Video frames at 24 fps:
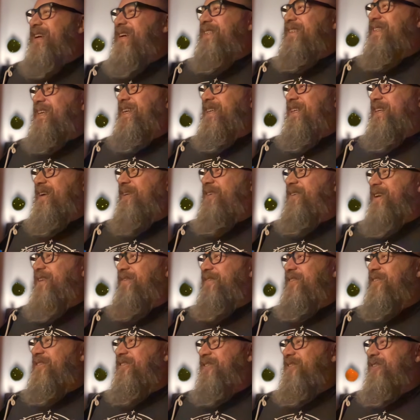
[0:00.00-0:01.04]
that code after
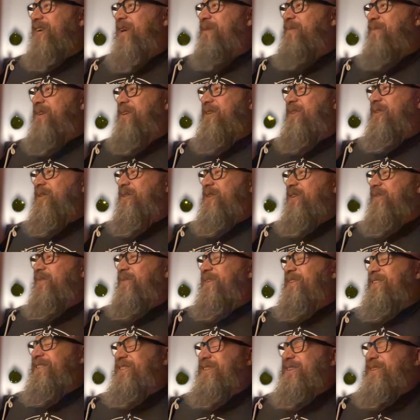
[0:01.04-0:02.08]
scraping Google for
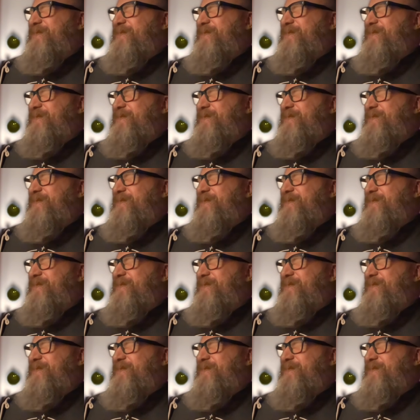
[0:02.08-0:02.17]
2